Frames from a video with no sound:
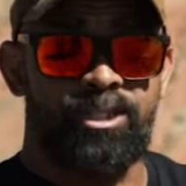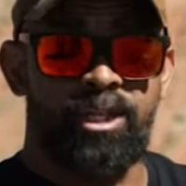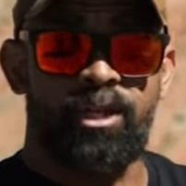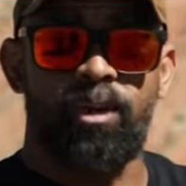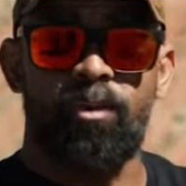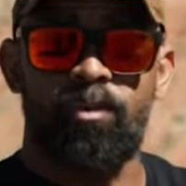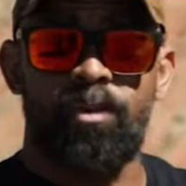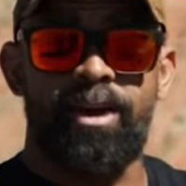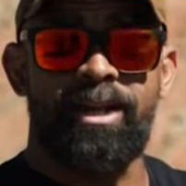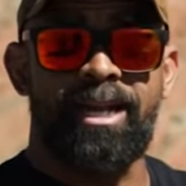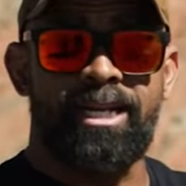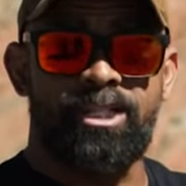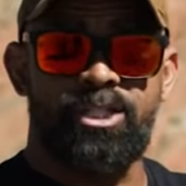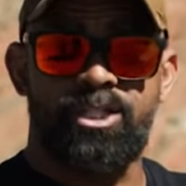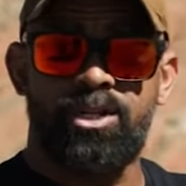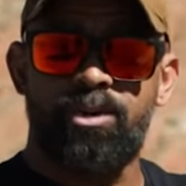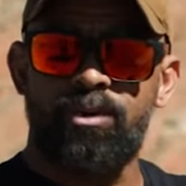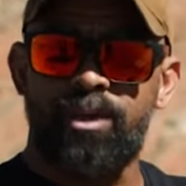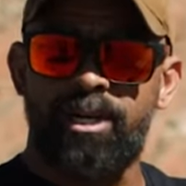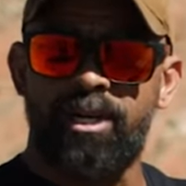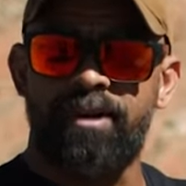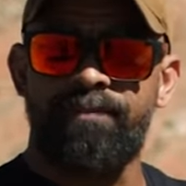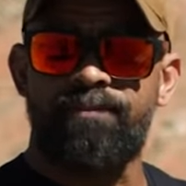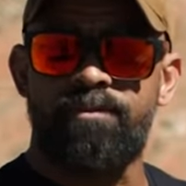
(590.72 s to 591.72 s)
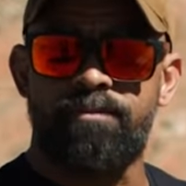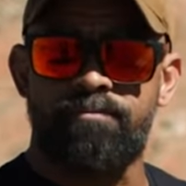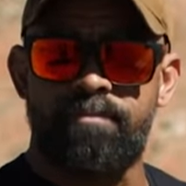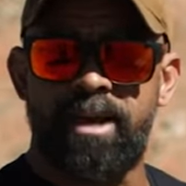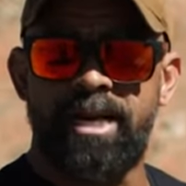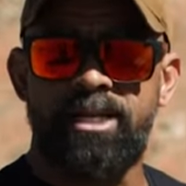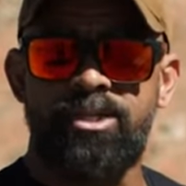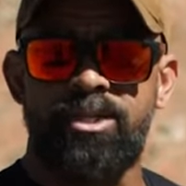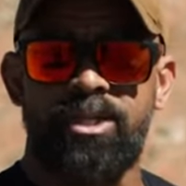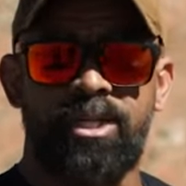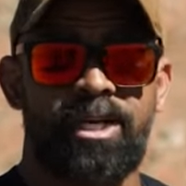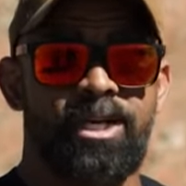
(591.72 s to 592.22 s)
that's still a win. That's still good
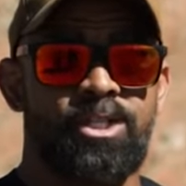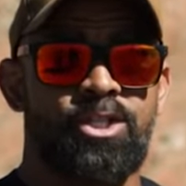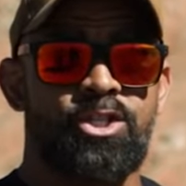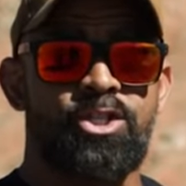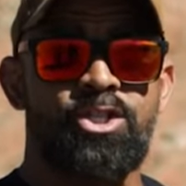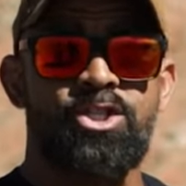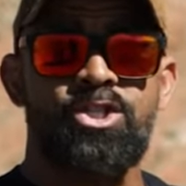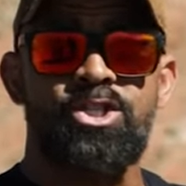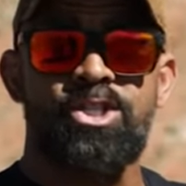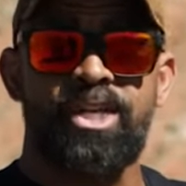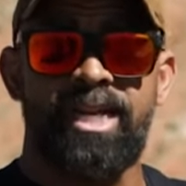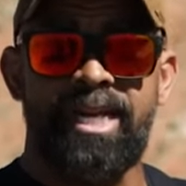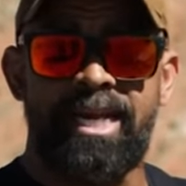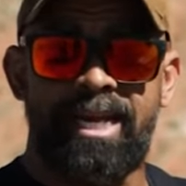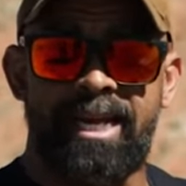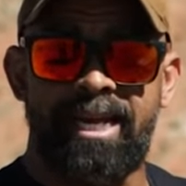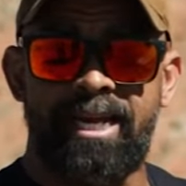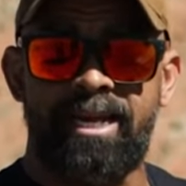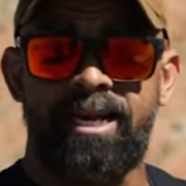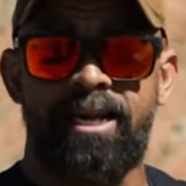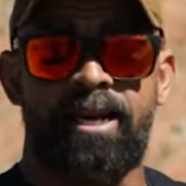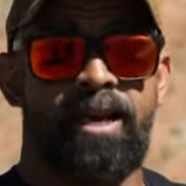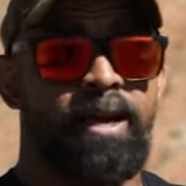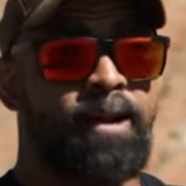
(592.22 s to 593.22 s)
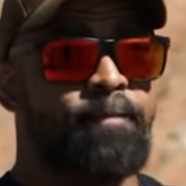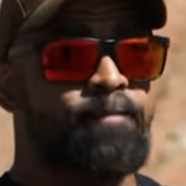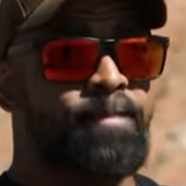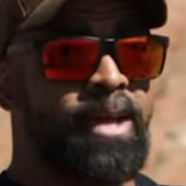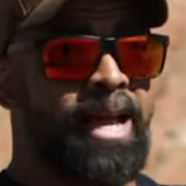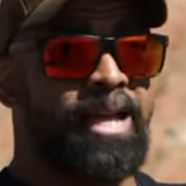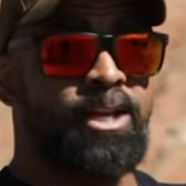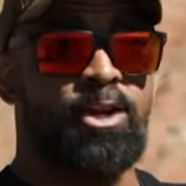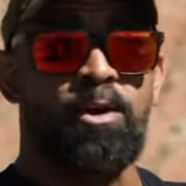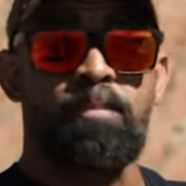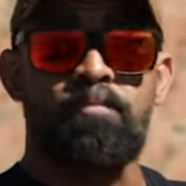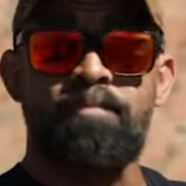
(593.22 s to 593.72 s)
information because you're seeing
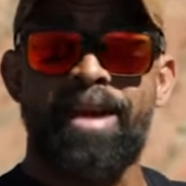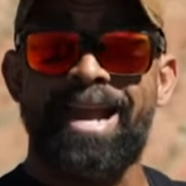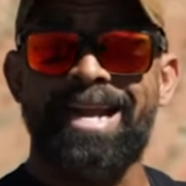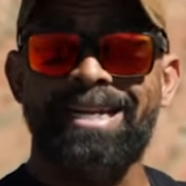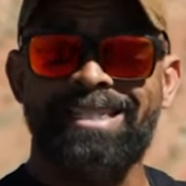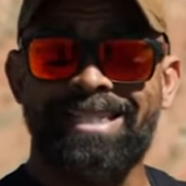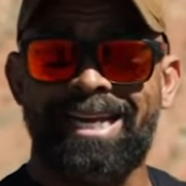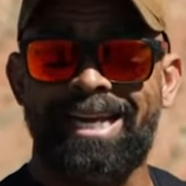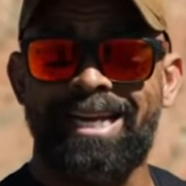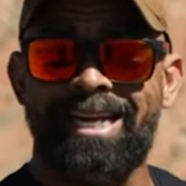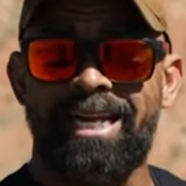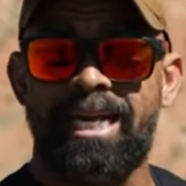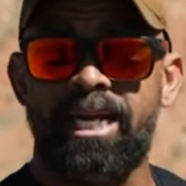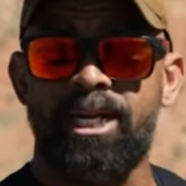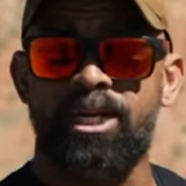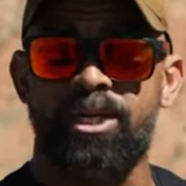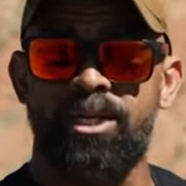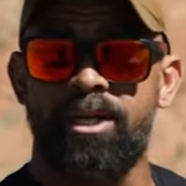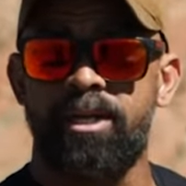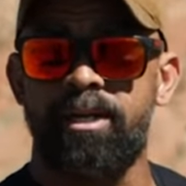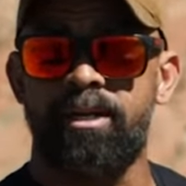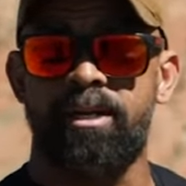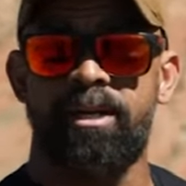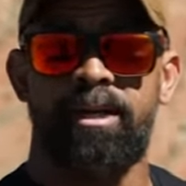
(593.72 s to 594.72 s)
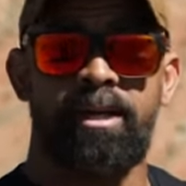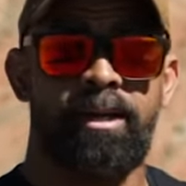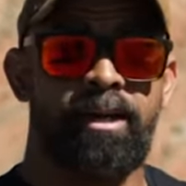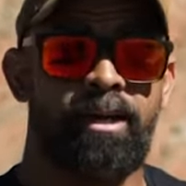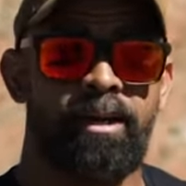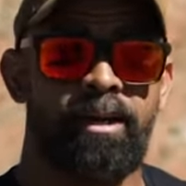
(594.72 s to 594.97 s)
and you're maintaining a good